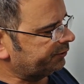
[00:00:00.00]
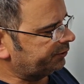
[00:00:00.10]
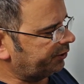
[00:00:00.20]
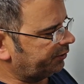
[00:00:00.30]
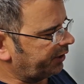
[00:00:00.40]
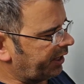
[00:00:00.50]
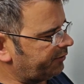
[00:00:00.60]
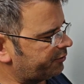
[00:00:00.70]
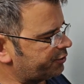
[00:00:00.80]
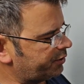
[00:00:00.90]
They had
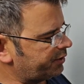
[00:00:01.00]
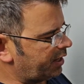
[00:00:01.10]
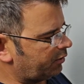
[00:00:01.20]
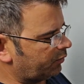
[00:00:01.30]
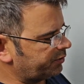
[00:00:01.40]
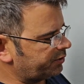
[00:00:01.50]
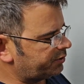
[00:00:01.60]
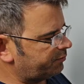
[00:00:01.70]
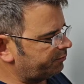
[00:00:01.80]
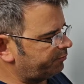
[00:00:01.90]
their shit down. Let's
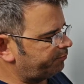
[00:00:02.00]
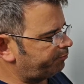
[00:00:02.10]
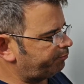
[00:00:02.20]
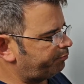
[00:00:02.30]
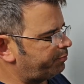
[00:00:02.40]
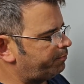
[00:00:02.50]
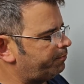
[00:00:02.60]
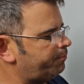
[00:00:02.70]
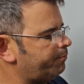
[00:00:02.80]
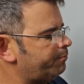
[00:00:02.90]
just
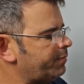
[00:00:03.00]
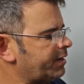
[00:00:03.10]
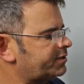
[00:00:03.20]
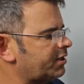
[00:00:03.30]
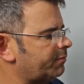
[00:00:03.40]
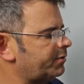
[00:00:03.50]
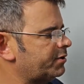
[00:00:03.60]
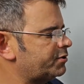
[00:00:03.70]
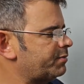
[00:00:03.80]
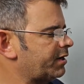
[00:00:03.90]
make something,
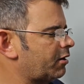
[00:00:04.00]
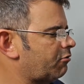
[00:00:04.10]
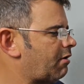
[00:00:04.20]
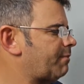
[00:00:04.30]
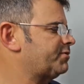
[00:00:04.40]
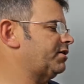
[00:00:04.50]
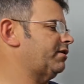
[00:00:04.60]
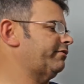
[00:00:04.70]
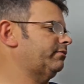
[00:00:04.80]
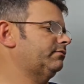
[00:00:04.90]
just make a crap ton
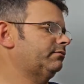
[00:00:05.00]
of them.